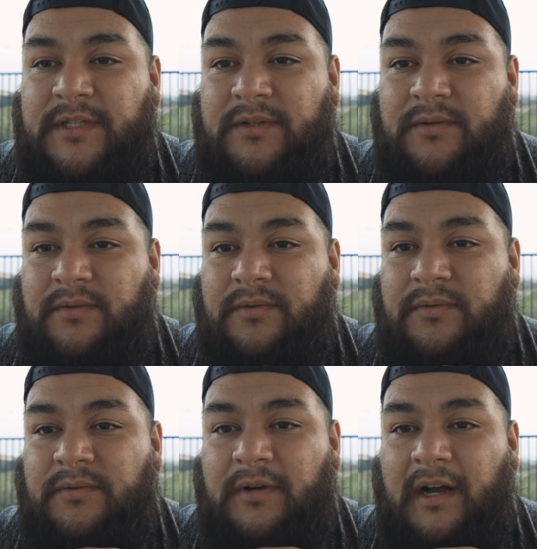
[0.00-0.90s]

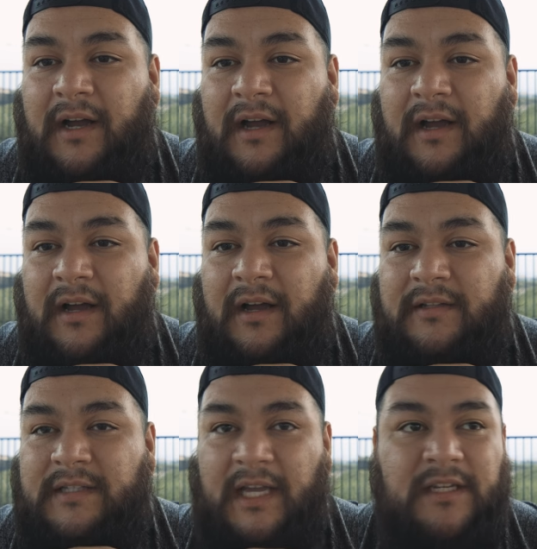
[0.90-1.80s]
to
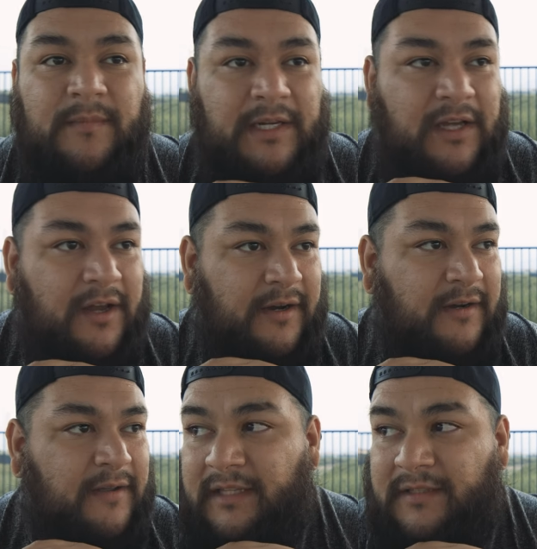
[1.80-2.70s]
tend to my daughter.
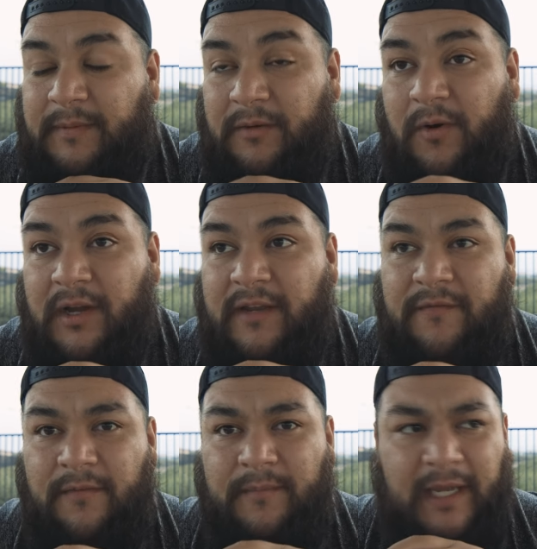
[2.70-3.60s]
That's been working
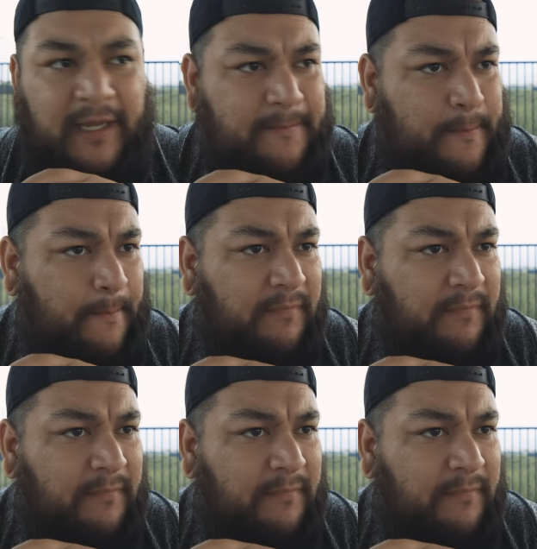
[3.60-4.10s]
for me.